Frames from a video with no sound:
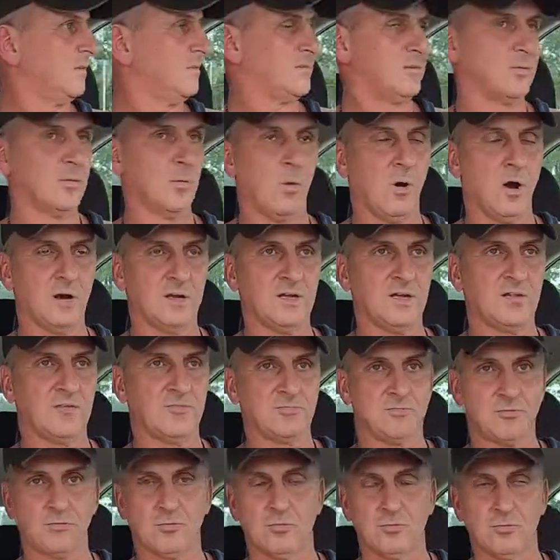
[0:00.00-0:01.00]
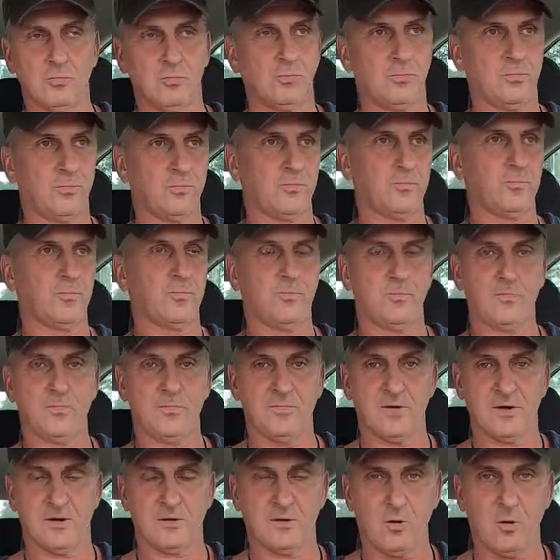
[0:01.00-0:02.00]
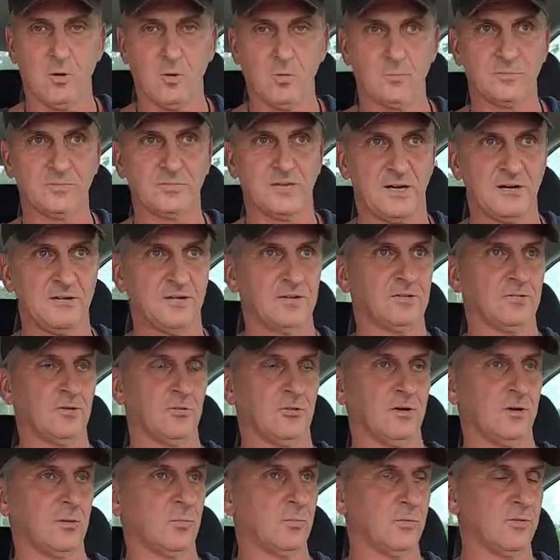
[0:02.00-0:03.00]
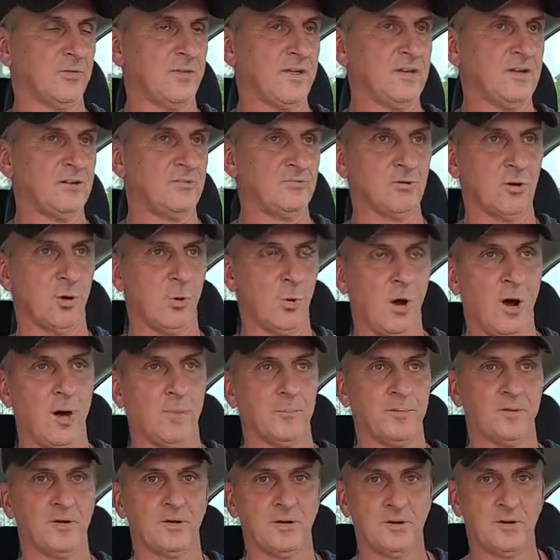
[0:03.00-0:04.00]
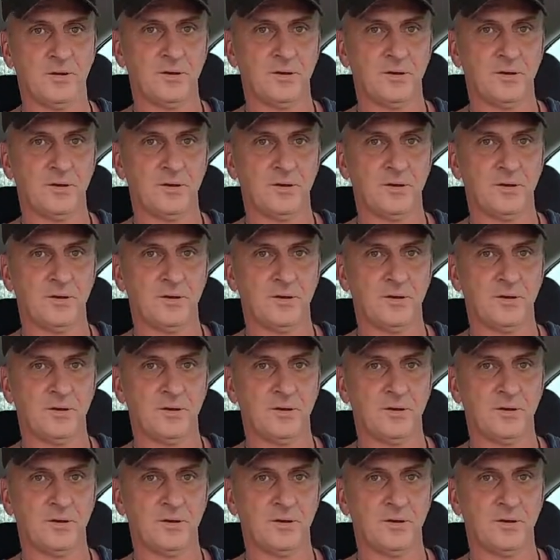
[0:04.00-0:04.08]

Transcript: They're walking through their home territory, where they grew up,